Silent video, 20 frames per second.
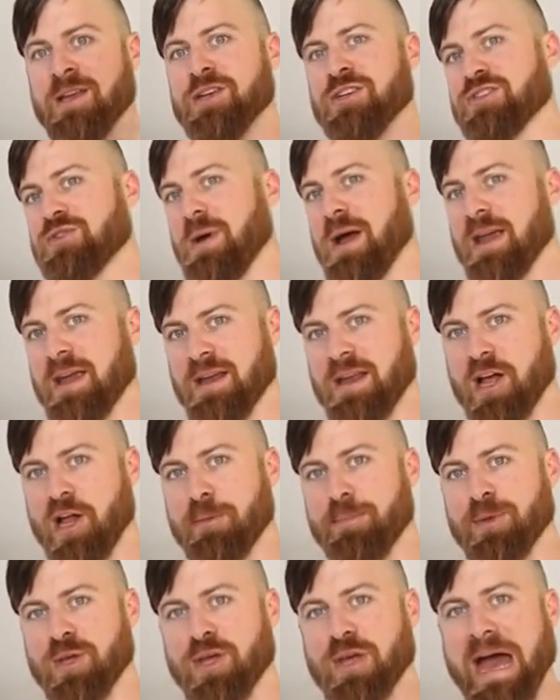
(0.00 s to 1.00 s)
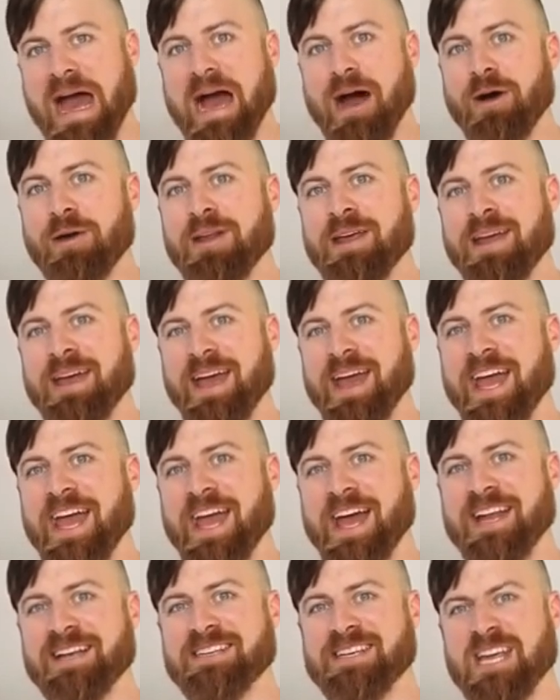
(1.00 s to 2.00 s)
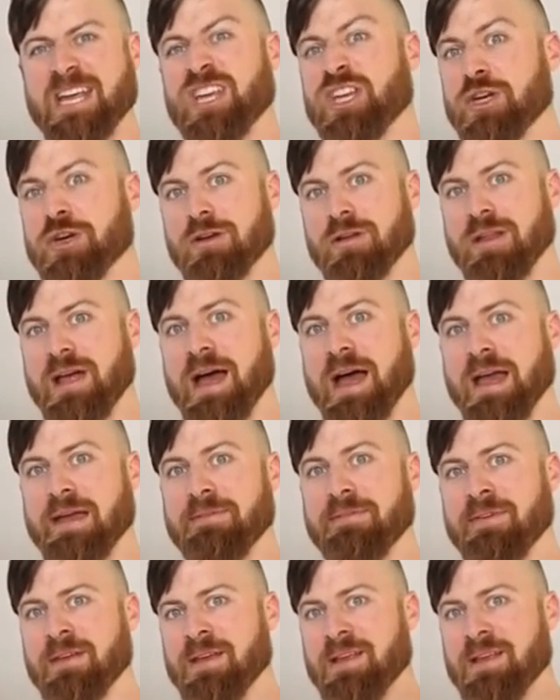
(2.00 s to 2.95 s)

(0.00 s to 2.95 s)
so I can help you out and take your life